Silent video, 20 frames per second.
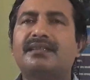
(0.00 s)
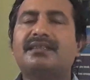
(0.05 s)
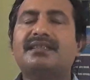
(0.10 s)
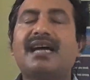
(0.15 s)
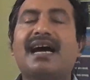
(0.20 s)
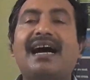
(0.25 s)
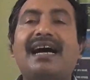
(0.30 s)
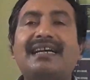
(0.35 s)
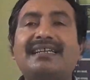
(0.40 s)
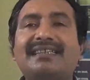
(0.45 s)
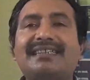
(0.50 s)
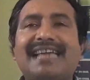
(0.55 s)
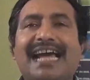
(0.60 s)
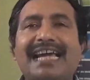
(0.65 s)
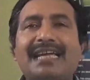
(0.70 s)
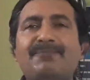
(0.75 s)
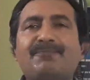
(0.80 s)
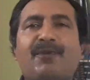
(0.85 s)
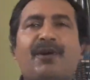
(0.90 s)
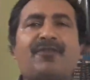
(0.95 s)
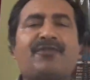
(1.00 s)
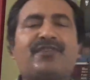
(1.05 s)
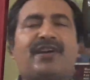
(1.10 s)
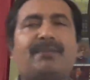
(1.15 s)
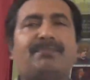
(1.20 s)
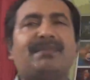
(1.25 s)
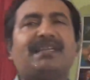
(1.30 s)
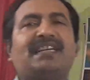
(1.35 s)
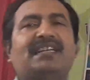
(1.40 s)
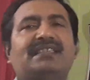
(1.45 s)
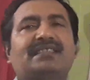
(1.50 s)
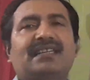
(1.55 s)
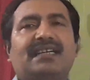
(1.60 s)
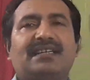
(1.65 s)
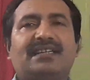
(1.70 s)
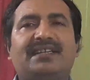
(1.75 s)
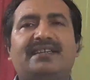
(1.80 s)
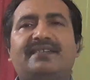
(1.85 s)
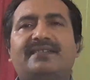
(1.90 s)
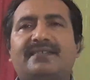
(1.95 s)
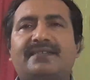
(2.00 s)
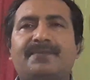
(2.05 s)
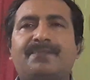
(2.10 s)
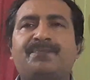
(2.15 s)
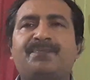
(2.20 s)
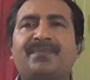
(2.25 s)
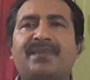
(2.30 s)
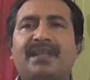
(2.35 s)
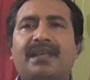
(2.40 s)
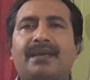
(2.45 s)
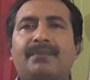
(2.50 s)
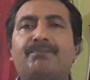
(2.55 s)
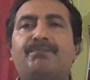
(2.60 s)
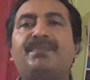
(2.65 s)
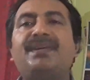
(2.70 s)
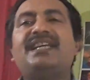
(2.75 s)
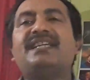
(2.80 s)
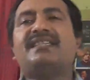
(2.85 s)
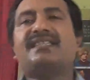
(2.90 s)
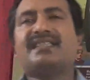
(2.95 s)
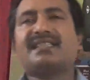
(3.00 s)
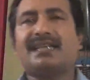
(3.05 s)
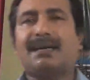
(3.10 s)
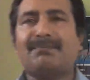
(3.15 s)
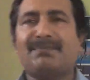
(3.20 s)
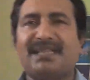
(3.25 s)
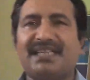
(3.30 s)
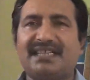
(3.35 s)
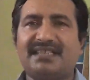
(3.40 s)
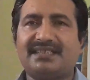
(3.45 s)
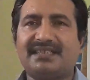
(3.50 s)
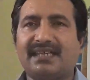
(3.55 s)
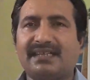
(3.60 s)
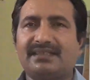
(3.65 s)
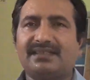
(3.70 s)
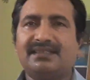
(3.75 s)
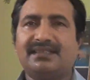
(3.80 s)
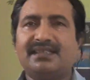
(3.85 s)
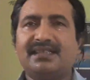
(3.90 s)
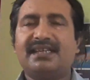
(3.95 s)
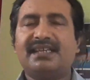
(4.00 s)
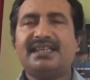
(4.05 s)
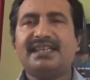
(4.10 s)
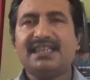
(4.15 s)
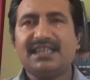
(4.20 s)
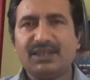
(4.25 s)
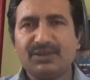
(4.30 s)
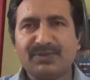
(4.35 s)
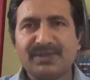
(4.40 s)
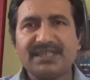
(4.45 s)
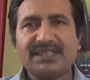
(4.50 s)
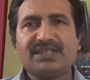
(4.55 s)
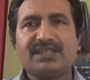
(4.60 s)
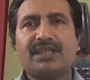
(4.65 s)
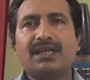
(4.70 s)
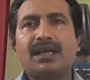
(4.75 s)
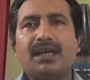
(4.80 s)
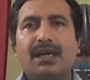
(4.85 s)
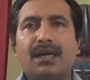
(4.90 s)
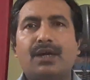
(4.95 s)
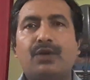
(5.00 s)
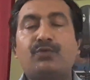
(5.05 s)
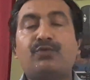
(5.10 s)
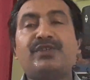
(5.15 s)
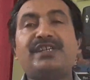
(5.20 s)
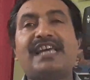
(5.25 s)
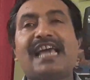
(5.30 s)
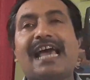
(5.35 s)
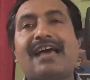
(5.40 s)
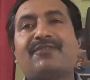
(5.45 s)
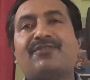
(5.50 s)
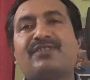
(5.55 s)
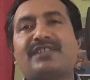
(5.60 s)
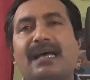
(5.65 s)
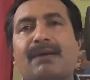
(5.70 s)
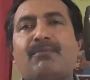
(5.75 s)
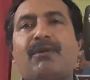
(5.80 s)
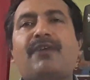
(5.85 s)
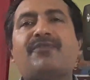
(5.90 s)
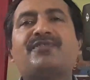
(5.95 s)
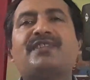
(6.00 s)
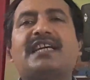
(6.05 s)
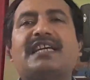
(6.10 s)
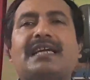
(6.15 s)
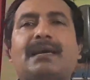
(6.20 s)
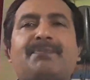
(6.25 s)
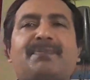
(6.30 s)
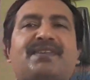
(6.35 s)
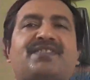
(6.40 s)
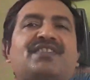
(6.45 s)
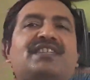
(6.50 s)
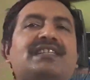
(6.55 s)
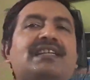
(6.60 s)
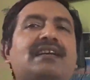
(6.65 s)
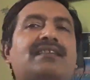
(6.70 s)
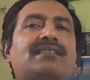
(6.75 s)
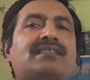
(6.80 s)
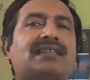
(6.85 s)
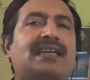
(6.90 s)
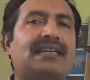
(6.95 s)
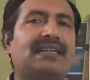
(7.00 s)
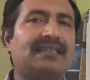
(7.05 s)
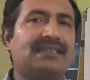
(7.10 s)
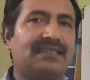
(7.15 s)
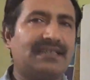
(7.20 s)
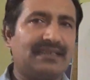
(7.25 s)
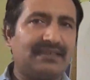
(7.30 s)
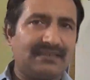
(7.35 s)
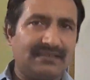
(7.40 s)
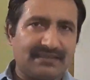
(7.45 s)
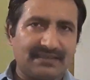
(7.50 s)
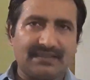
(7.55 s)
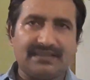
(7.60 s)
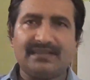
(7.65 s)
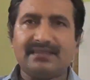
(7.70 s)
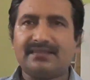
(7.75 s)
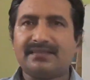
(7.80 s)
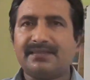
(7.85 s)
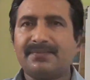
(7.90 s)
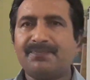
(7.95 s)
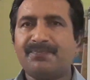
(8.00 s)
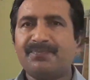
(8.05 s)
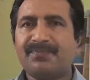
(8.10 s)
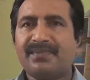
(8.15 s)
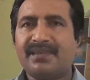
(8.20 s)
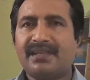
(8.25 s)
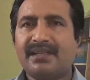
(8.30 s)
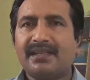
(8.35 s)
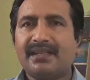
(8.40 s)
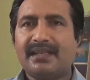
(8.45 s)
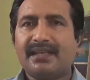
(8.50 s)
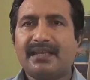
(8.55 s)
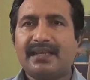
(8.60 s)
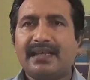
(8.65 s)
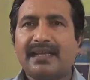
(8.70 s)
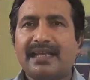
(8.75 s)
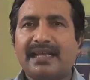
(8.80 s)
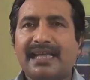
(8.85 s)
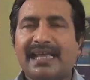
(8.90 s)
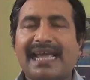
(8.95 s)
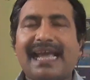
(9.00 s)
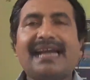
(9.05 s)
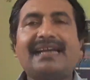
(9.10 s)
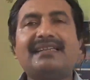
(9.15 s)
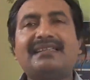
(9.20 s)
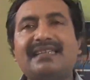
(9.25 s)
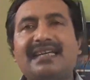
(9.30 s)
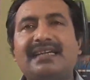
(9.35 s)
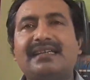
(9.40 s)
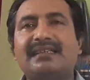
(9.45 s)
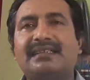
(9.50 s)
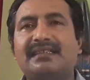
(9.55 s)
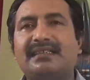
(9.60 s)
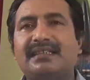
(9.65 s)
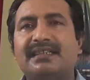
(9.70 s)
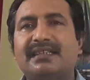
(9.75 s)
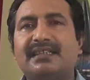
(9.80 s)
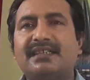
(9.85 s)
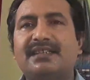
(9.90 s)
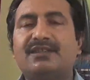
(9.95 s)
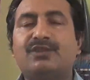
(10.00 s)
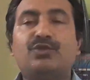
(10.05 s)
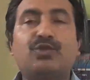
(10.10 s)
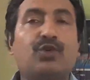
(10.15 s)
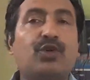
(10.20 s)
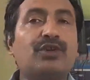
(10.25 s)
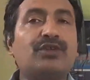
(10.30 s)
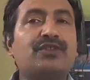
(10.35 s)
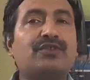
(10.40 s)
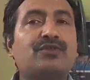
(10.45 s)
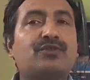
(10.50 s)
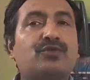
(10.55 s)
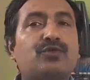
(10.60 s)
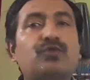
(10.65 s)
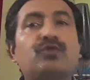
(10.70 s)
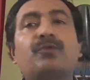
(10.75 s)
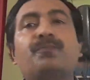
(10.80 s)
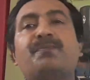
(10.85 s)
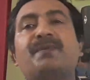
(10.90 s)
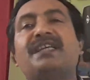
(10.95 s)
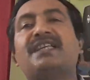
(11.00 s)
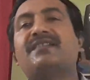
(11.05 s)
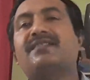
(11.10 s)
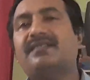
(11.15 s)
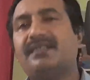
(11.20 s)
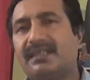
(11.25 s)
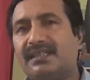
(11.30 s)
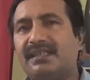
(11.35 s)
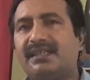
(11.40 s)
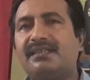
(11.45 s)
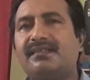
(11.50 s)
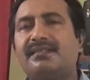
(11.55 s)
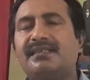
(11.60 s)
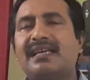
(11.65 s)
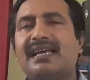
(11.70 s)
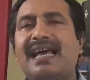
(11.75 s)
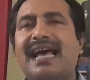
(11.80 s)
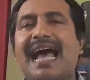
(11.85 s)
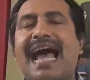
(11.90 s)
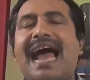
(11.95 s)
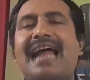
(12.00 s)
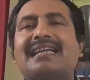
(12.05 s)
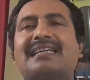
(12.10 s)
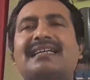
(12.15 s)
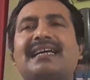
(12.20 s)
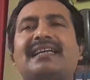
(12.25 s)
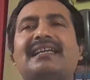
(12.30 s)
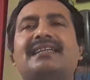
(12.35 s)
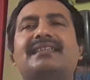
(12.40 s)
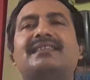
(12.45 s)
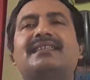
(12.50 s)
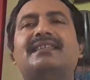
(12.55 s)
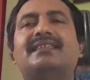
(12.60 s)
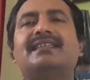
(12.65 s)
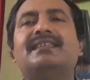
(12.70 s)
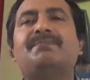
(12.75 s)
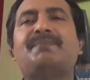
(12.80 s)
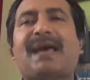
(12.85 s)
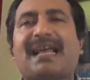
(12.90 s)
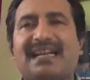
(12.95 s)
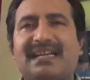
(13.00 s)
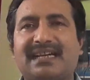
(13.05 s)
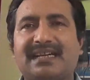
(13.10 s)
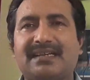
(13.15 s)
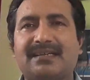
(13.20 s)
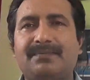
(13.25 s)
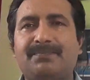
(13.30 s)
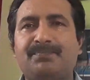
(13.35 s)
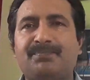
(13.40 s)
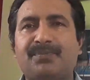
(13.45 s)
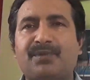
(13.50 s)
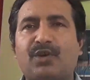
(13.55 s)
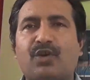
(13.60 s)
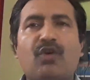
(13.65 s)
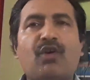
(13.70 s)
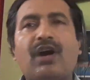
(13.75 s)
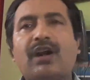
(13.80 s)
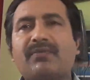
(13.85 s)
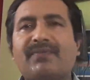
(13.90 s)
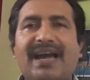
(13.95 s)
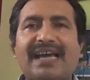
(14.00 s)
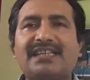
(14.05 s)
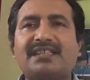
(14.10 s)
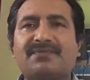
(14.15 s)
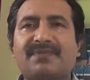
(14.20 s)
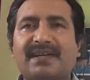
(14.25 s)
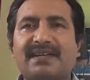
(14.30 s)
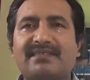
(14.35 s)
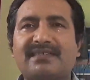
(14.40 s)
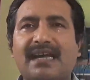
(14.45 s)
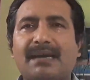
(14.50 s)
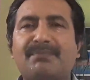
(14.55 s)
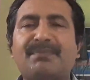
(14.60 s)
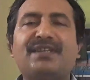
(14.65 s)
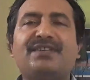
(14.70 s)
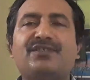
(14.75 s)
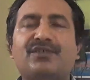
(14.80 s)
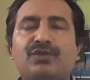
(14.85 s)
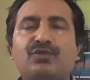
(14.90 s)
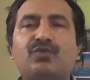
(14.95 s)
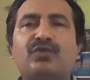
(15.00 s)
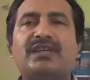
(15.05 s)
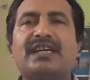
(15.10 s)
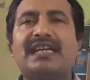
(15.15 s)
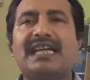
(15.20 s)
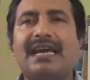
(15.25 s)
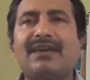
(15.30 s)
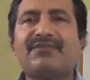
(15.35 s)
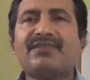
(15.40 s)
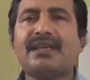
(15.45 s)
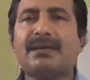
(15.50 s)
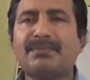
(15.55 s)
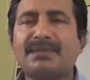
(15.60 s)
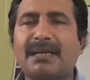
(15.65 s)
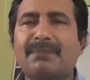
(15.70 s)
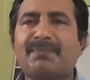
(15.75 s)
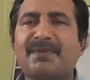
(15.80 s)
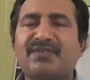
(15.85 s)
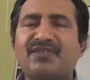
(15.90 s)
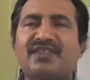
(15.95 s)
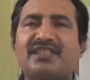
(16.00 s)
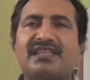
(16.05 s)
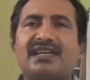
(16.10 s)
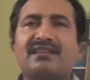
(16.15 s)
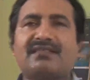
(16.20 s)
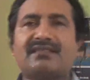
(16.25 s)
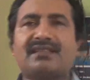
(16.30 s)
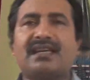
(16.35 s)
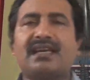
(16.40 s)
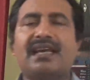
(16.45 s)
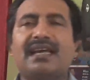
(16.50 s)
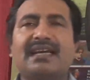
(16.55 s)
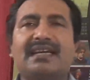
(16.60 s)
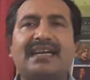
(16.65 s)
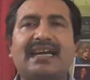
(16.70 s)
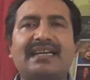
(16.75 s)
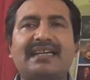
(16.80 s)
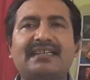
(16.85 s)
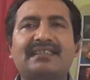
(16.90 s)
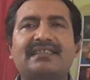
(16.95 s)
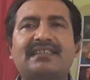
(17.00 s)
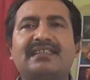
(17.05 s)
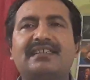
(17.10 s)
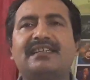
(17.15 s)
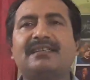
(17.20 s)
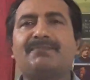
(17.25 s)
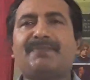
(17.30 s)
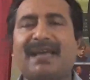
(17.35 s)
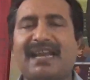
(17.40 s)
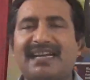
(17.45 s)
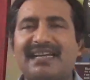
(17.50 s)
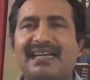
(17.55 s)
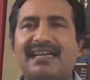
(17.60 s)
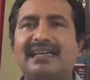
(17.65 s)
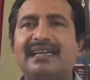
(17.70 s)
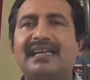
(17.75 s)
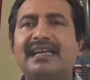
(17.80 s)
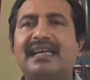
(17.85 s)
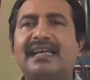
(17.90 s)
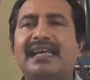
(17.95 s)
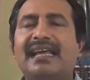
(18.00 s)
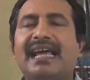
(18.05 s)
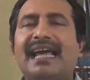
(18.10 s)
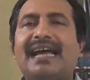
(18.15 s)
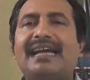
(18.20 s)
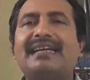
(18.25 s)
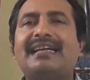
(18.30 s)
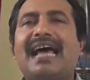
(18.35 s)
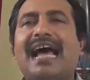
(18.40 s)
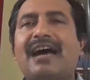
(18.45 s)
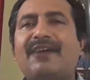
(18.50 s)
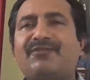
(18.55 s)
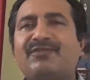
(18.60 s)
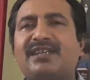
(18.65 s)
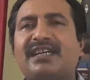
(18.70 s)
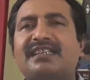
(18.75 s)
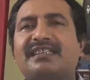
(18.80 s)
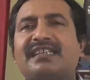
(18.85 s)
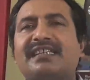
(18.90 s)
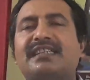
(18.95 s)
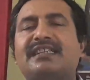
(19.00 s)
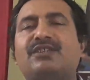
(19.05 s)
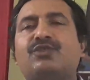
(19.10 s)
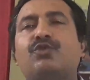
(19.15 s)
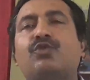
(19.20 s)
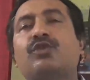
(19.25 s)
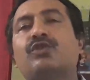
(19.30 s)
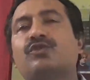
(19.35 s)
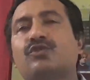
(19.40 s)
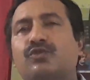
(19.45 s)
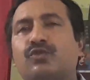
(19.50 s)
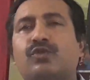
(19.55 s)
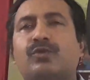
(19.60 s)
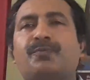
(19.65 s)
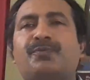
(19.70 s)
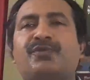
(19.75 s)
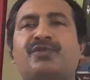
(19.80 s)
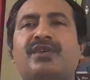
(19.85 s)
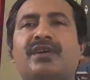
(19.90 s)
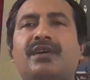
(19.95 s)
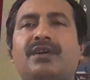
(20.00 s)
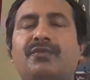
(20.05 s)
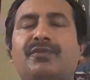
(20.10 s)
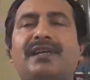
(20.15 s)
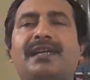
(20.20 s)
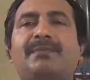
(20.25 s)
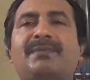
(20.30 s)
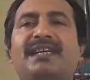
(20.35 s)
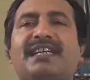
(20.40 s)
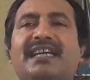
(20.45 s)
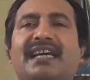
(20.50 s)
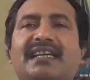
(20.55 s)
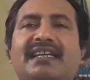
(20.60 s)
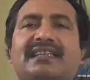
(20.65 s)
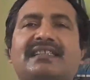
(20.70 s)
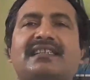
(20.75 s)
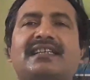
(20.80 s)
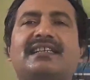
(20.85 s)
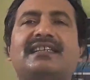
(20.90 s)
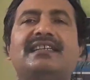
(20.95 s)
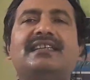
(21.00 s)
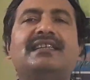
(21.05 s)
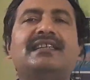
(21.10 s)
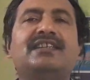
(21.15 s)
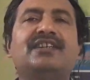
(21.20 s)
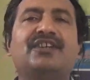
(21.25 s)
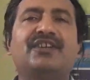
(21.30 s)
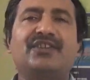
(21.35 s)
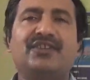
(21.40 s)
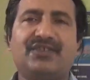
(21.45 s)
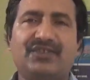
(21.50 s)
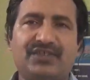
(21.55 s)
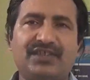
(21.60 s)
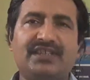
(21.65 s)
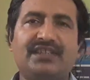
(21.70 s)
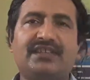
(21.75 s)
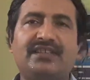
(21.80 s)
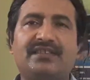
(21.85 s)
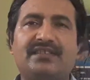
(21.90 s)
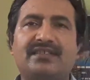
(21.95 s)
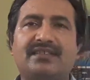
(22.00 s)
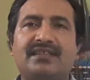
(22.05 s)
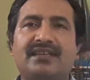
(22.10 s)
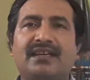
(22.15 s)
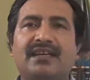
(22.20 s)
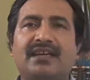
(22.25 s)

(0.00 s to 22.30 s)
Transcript: Third type of combination is mixed combination, in which we have some of the capacitors connected in series, and then those group in series are connected in parallel, or vice versa. Means you can have some capacitors connected in parallel, and after then those groups will be connected in series.